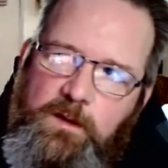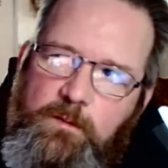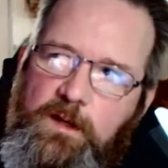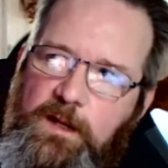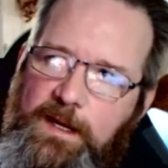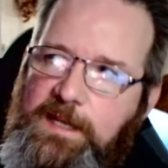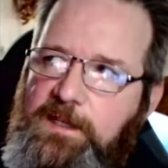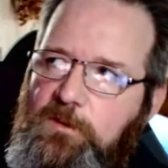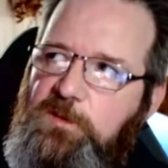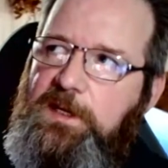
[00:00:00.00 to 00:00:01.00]
well, I guess
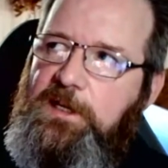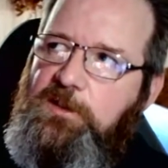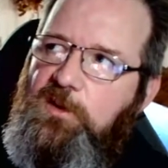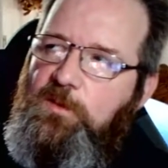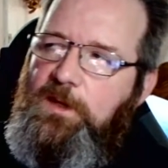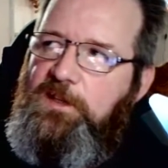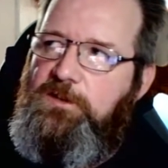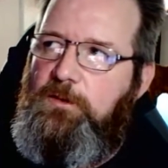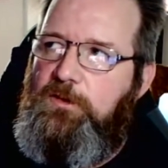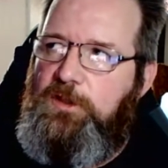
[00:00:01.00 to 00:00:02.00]
it would be controlled by the
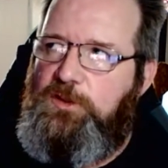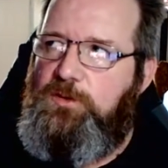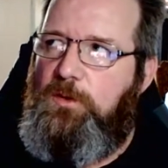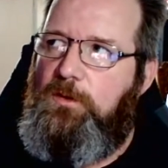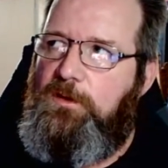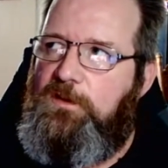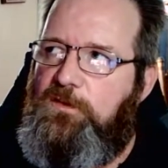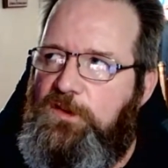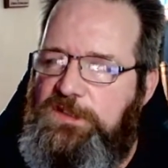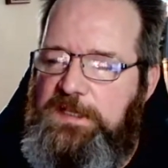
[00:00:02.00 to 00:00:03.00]
drone's controller
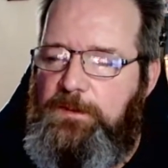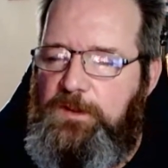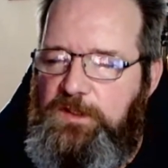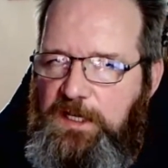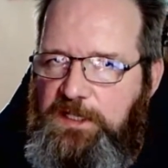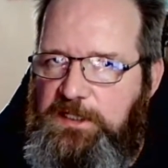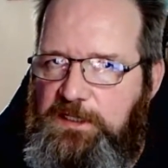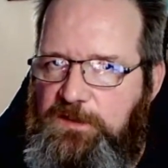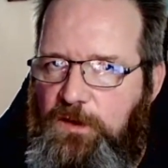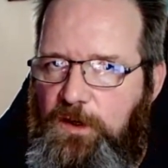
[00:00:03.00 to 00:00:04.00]
for stabilization,
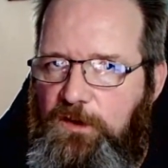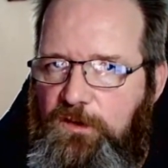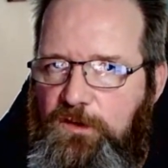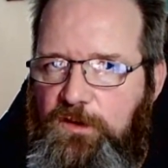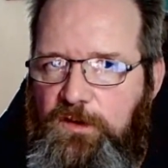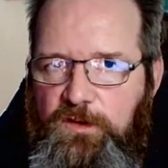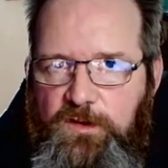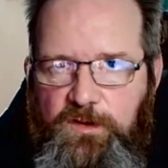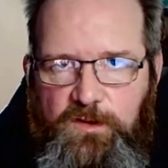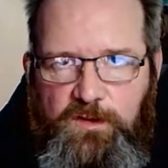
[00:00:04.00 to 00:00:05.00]
as far as
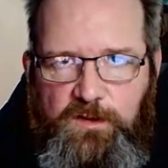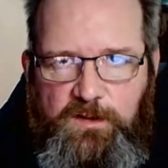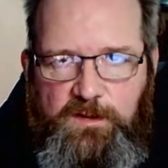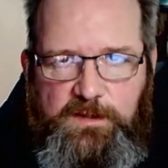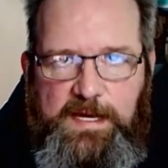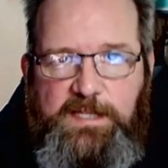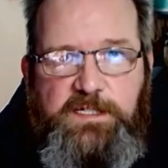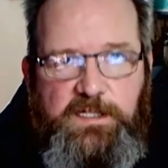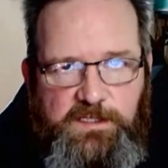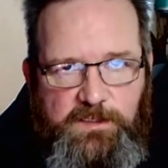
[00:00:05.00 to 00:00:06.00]
that's
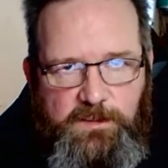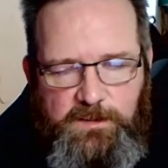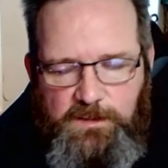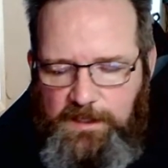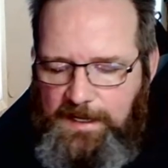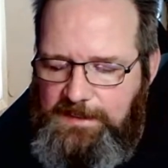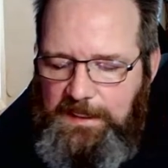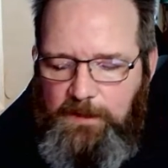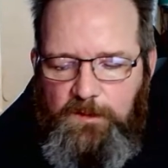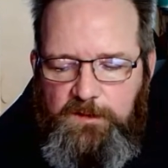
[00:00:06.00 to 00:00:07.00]
concerned. Last
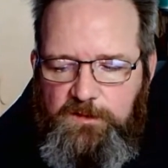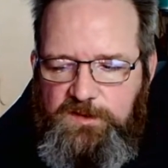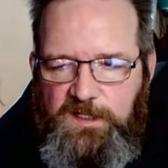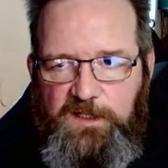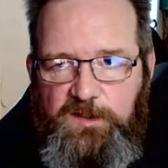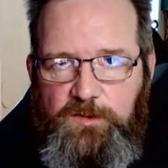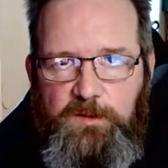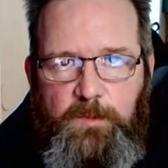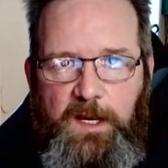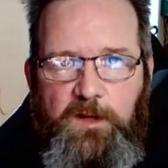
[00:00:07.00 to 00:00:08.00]
thing I want to do is try and do
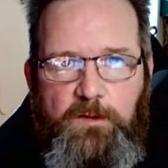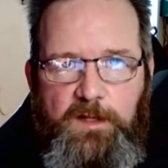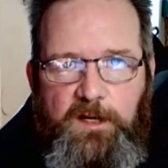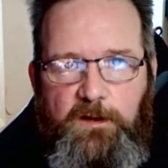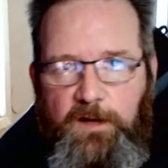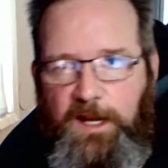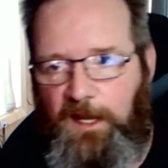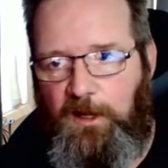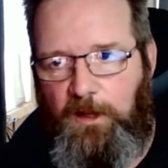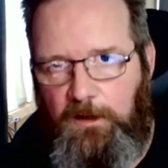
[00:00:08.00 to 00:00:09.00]
it manually or
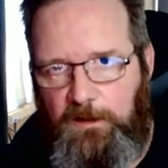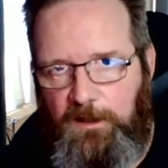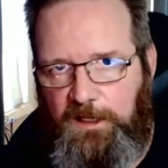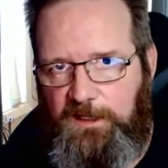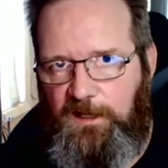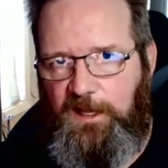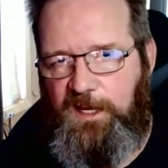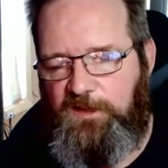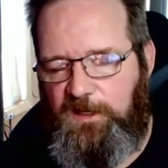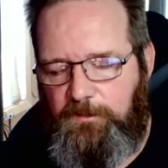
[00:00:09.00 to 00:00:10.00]
analog like I did
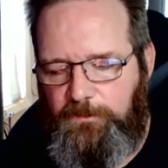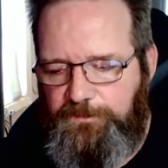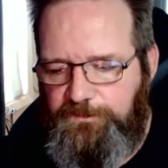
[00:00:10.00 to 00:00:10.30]
last time,